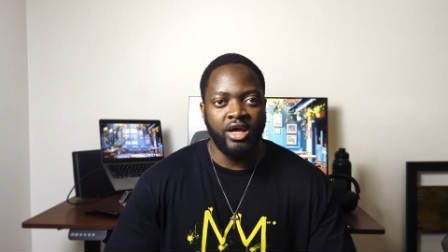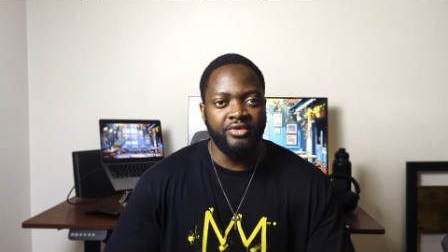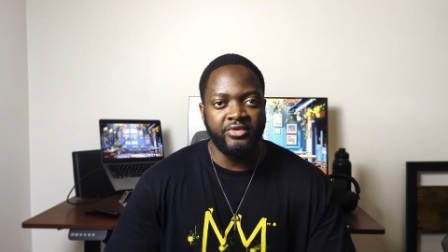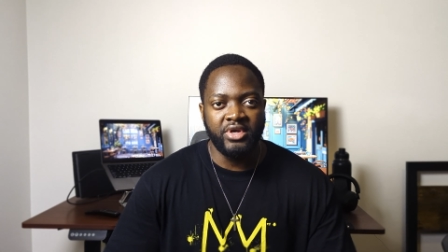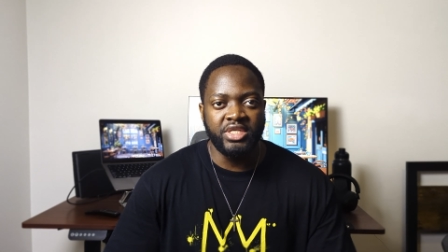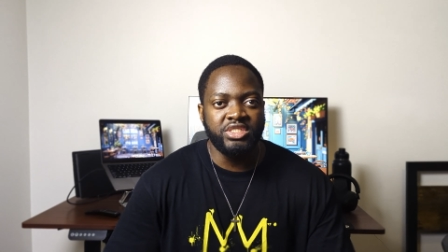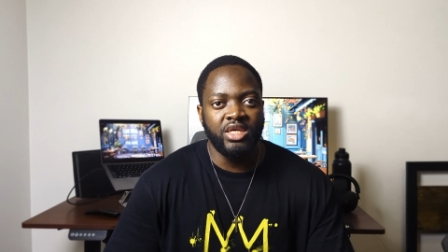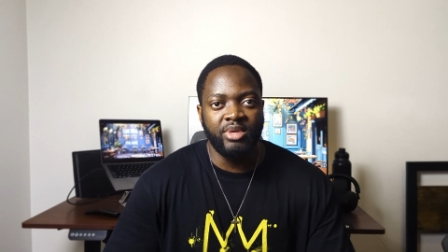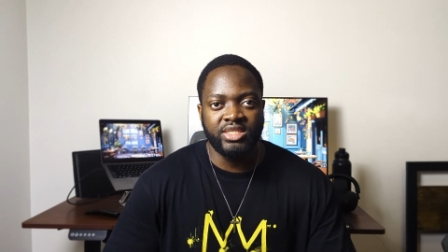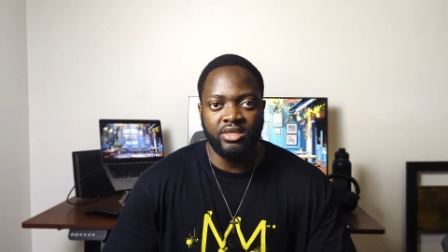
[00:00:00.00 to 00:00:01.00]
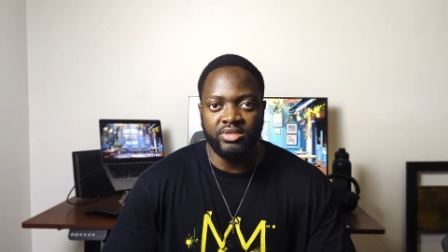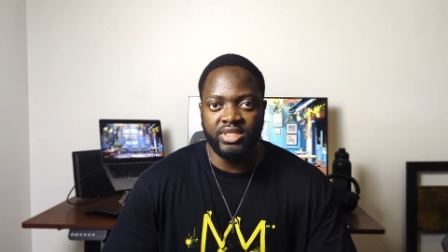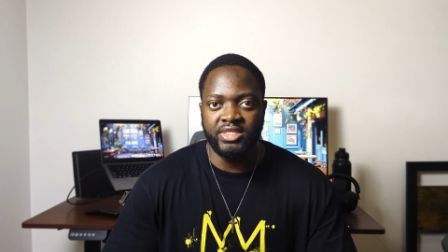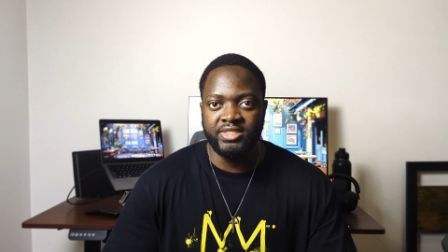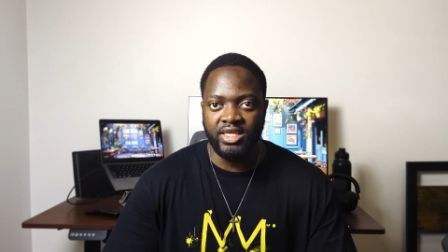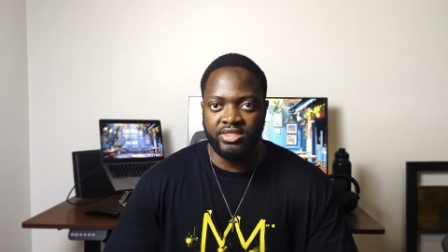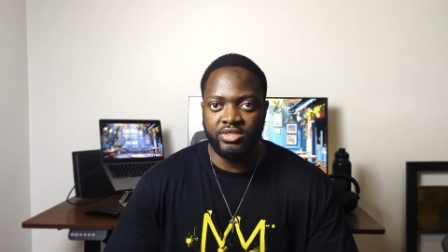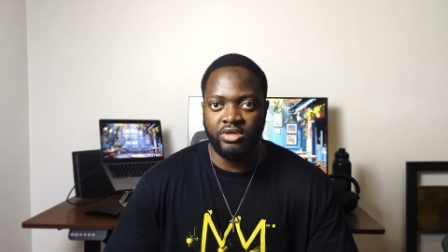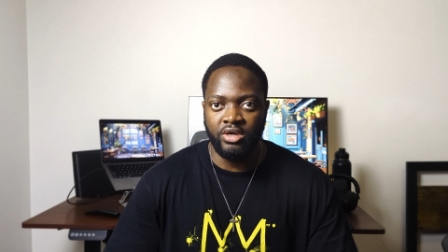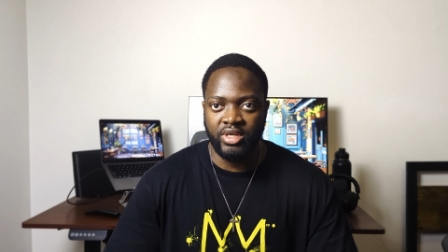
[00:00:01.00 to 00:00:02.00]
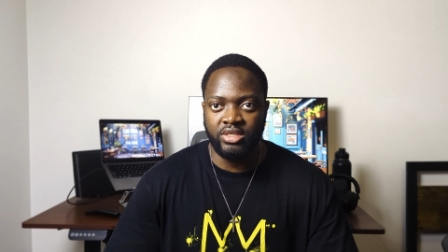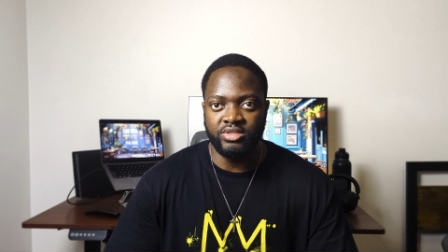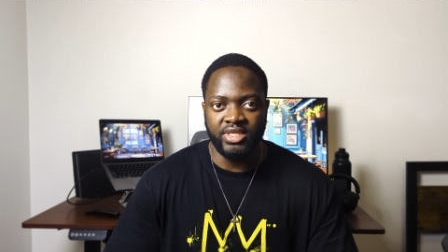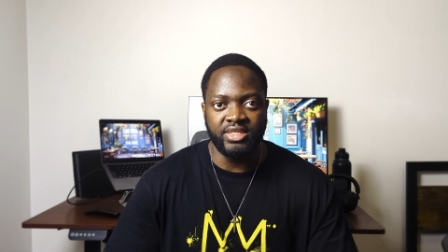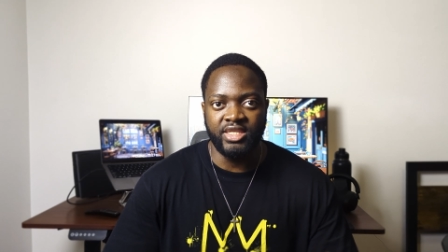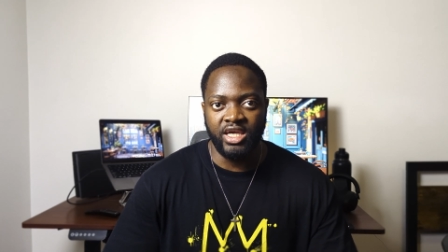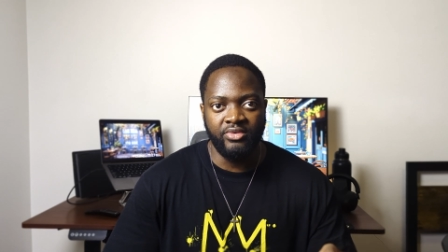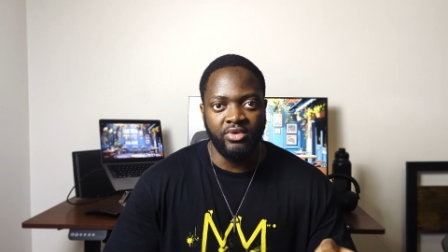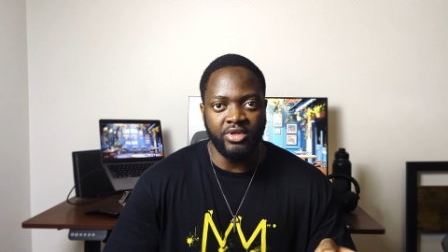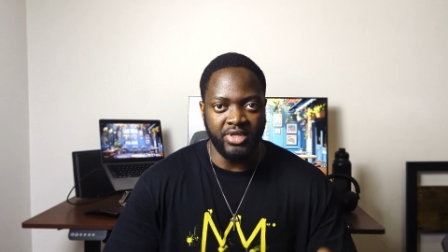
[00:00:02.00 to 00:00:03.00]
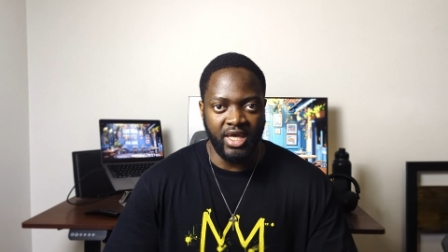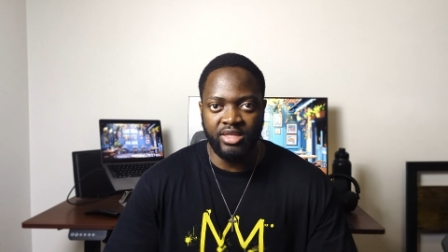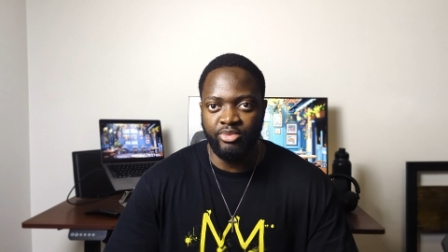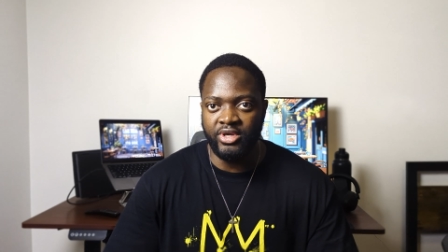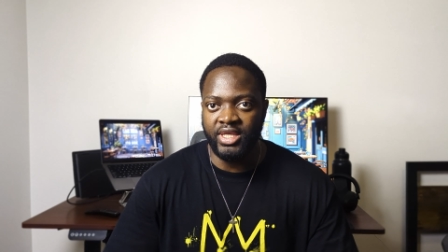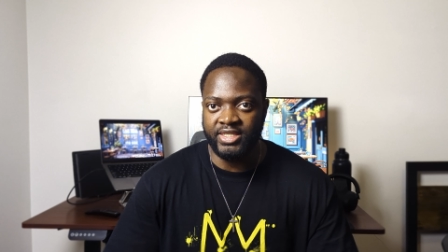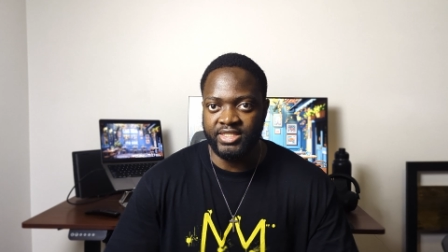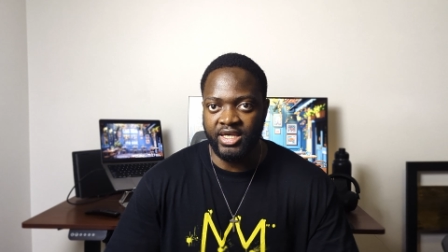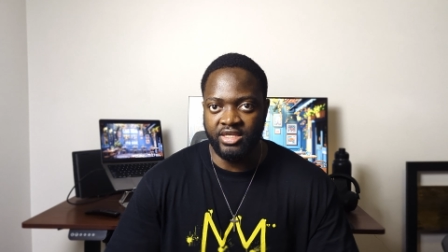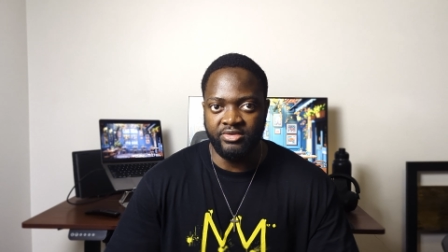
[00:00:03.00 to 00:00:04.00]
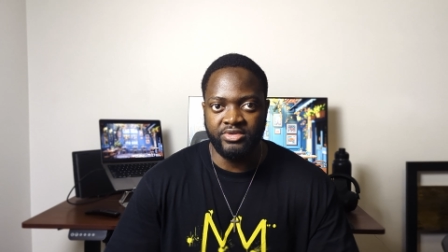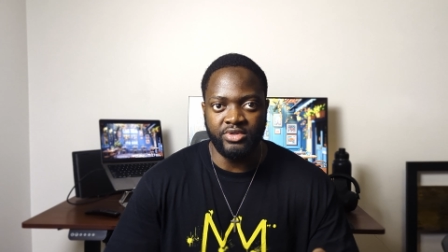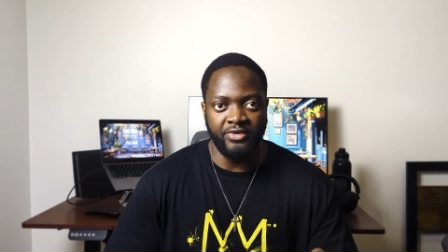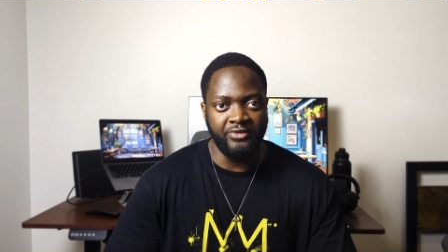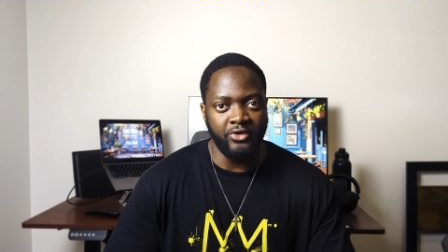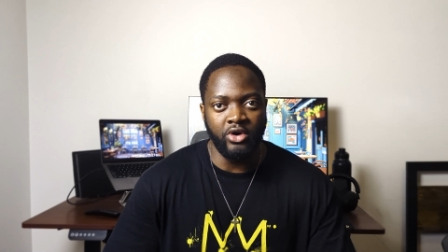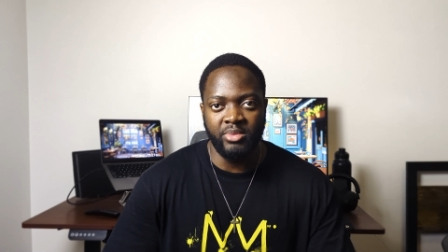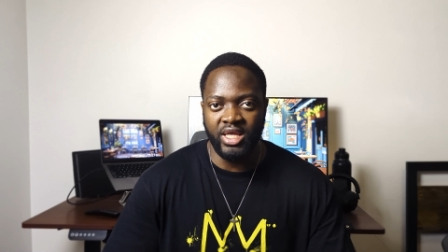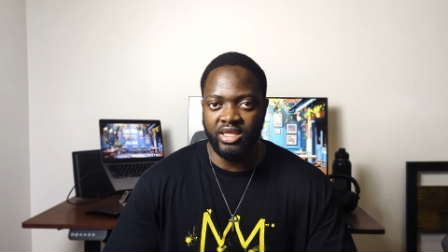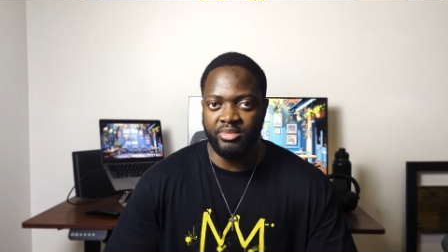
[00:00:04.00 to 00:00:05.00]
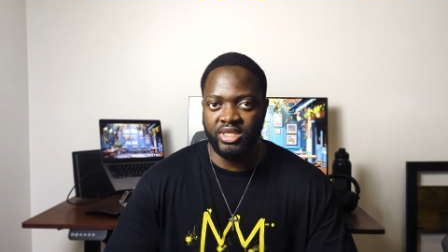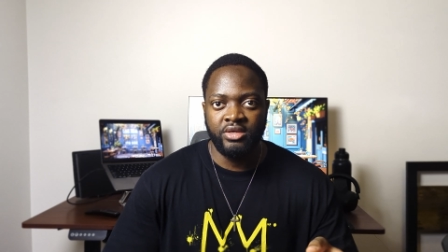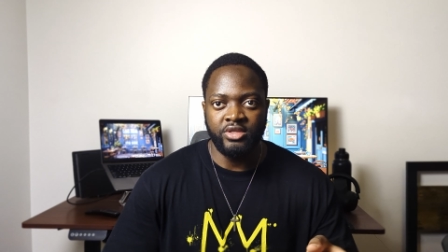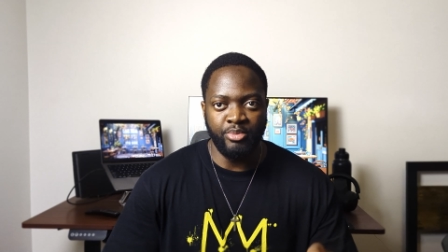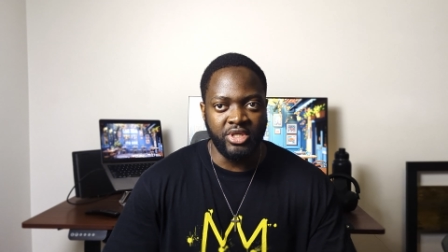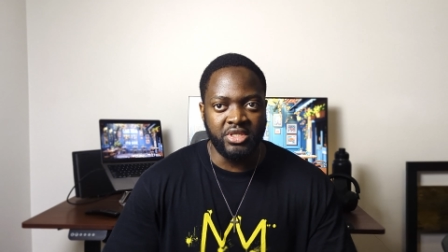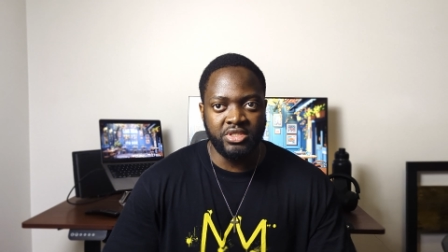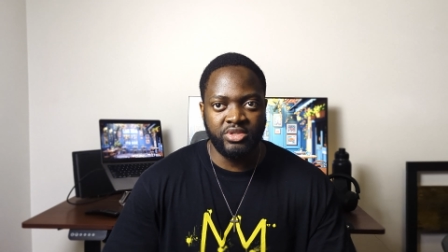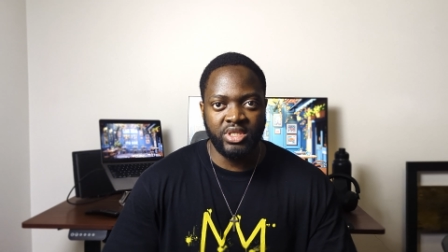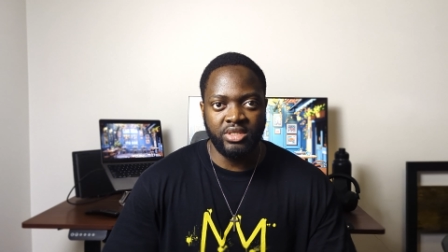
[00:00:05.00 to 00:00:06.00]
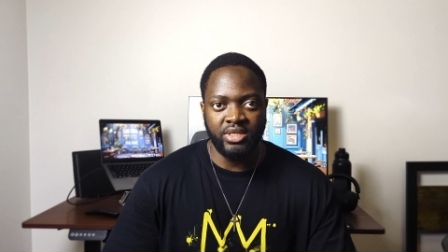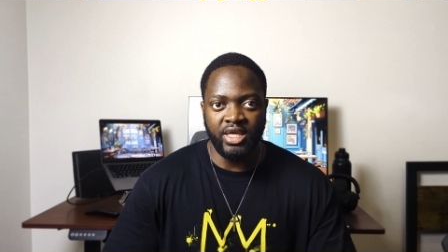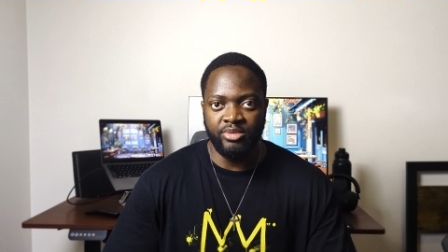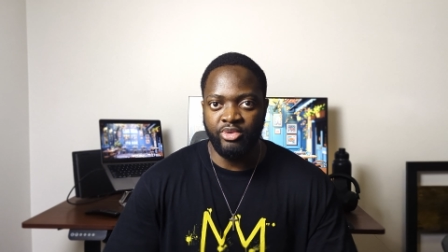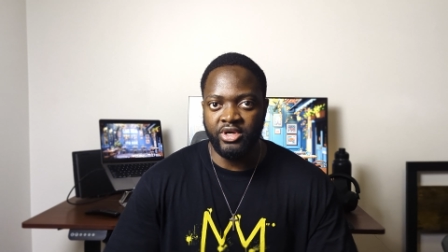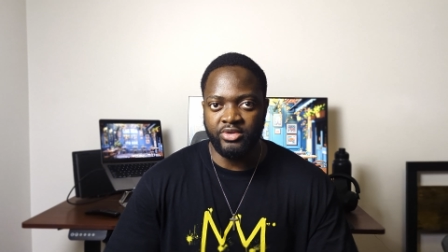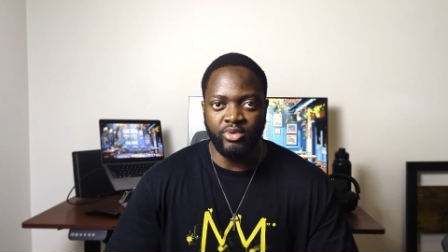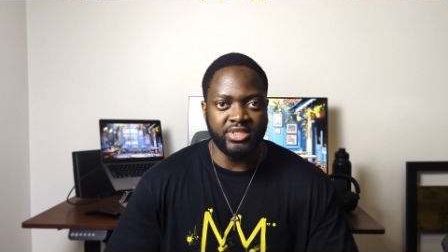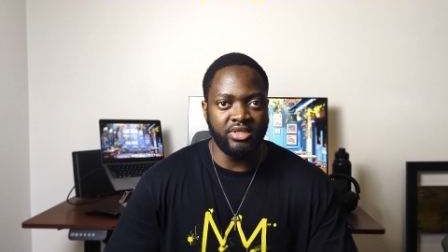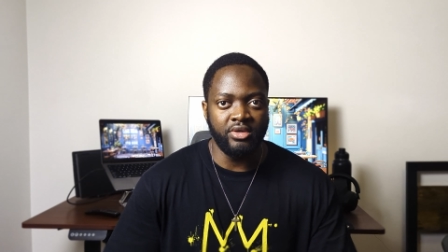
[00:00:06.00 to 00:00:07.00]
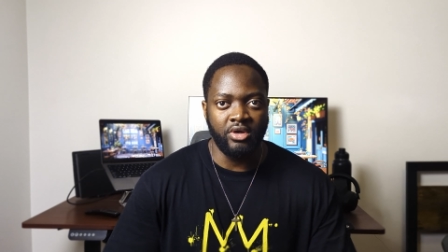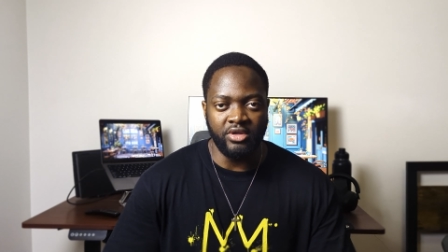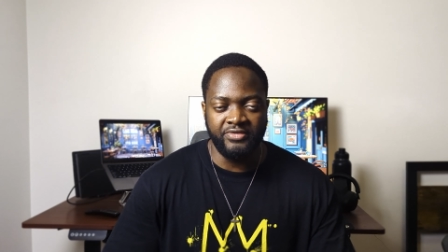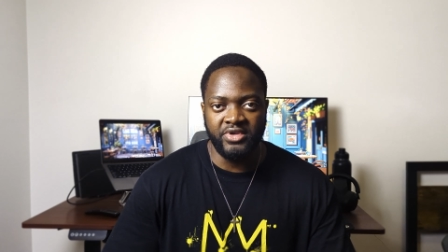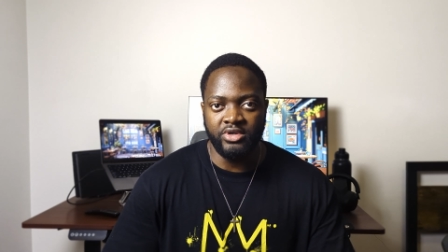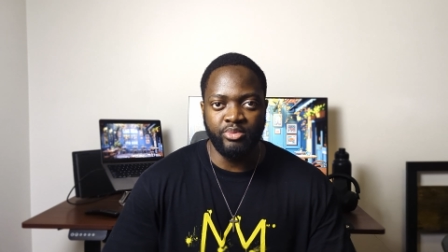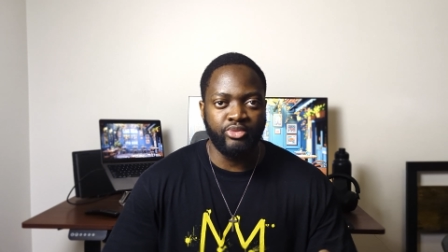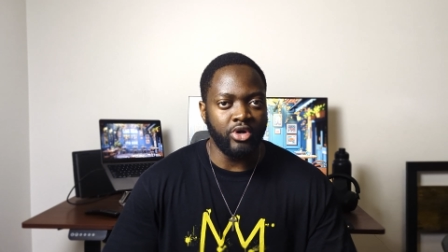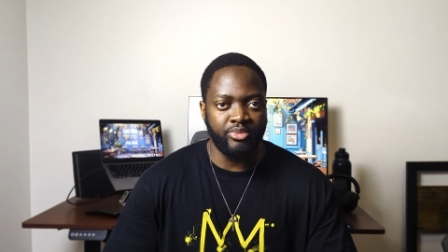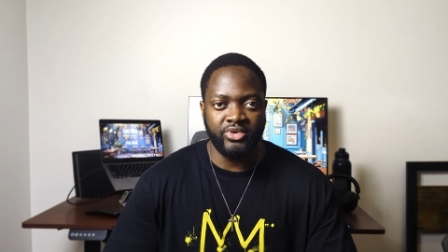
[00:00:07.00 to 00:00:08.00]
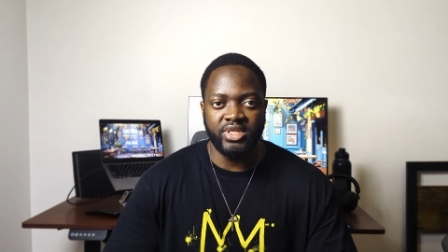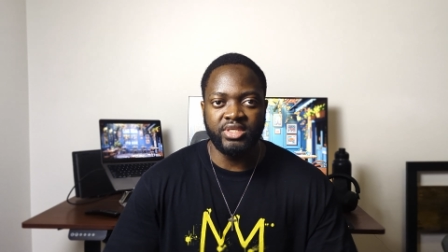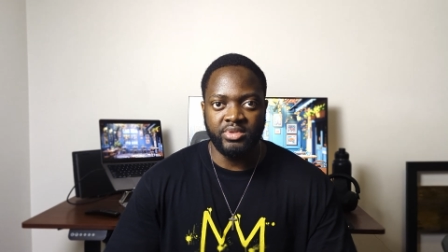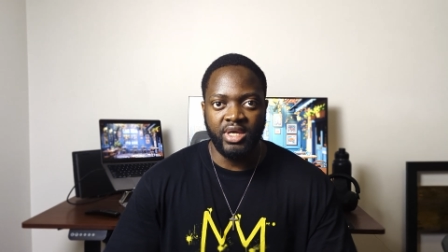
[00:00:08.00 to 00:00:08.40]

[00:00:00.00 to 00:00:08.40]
However, HTMX only sets the correct content type on the endpoint assigned to the form element. The button trigger endpoint wasn't configured properly.